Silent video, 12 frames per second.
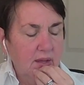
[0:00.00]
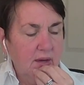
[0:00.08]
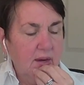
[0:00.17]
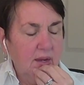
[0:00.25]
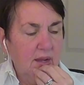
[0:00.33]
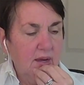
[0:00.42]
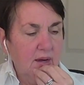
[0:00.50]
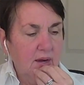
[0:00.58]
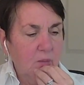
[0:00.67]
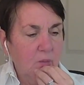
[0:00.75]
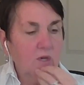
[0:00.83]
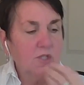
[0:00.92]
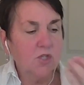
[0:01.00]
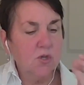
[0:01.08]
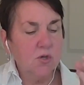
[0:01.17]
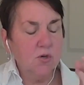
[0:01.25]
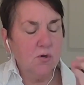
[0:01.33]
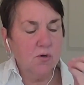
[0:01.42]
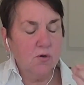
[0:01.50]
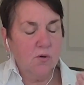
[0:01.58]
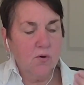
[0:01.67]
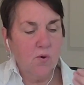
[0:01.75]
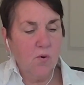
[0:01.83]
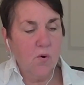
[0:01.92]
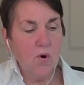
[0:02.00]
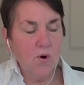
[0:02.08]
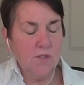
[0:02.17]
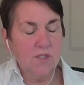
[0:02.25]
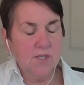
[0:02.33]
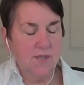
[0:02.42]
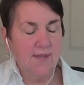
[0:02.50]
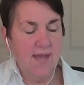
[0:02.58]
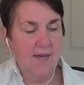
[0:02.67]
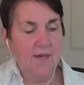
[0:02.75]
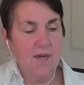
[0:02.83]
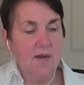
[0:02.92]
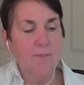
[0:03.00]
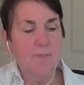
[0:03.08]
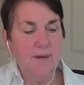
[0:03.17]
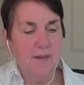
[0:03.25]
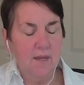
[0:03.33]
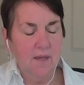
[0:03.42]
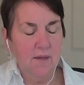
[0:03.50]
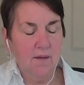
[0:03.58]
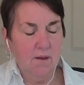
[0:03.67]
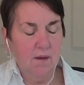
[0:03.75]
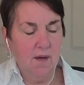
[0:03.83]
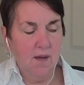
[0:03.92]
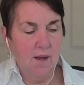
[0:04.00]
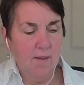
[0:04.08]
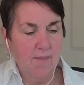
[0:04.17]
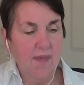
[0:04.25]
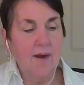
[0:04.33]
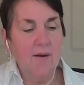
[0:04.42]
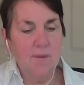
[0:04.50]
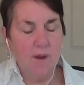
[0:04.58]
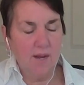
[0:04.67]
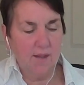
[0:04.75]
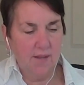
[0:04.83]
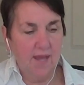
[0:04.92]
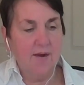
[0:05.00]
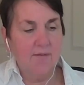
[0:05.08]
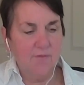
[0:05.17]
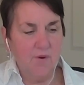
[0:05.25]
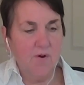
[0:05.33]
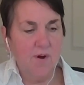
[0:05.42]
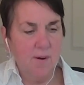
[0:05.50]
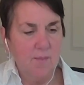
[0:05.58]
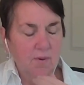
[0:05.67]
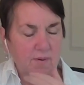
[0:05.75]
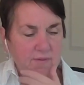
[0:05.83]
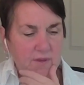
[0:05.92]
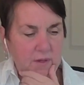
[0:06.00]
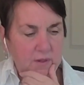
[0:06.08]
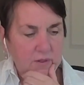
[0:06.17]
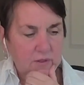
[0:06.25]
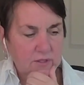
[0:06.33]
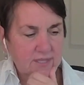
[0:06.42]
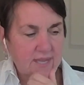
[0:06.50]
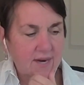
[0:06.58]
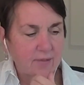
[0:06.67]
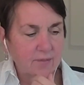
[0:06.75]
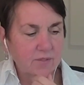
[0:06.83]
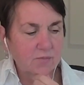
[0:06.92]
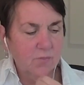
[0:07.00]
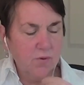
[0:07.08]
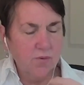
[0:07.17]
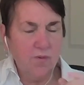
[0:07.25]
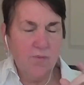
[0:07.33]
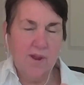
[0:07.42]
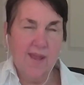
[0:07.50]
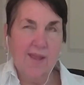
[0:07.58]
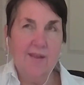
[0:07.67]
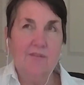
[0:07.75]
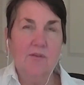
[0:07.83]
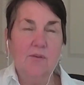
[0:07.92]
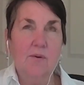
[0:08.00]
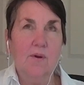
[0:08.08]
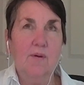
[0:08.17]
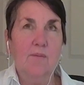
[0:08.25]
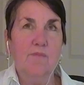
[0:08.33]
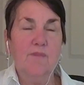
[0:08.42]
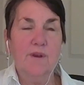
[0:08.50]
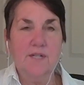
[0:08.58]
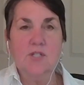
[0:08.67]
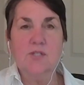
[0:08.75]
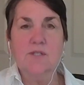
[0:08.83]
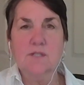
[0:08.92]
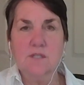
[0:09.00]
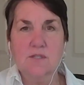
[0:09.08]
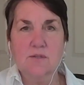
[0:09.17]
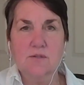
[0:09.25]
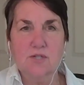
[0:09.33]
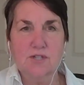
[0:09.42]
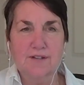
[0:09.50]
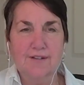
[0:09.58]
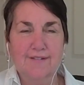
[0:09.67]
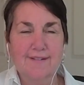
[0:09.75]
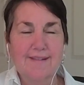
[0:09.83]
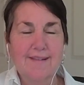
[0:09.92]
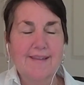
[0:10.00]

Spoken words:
it was core to that company. And I led it for a number of years. And I was wooed away to a financial institution